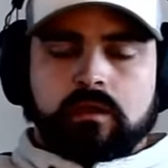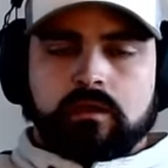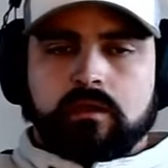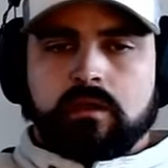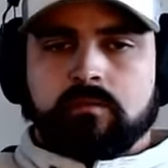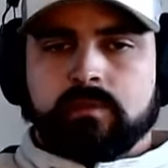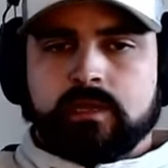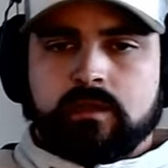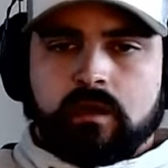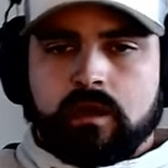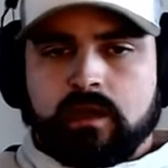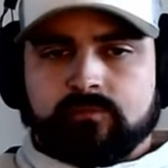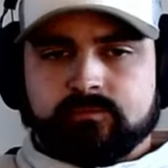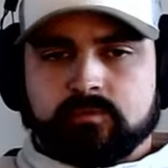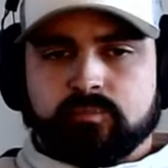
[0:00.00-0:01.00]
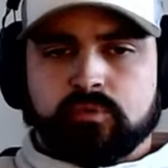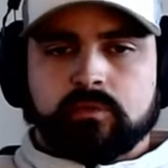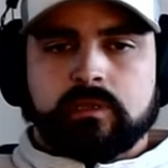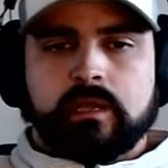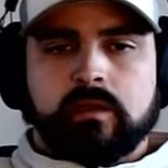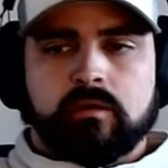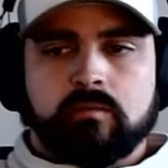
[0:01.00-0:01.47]
and not have to
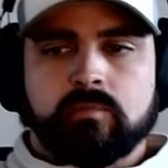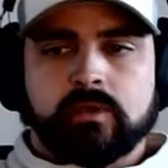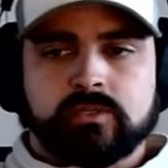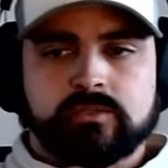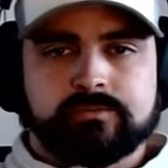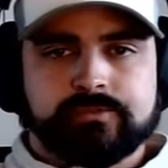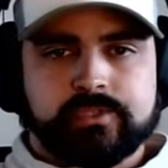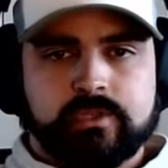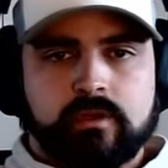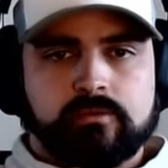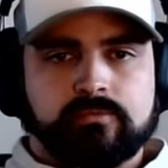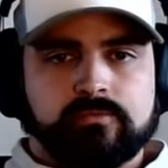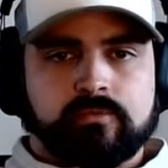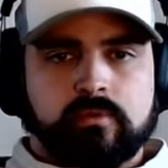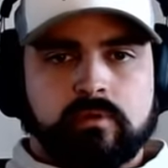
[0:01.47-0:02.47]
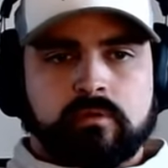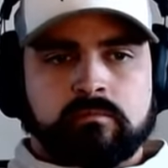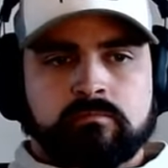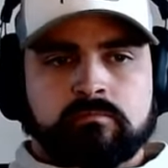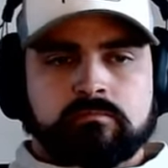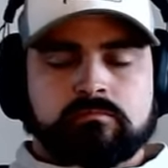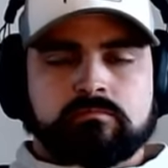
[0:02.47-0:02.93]
pull out a bunch of stuff
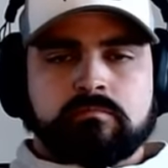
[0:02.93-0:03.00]
from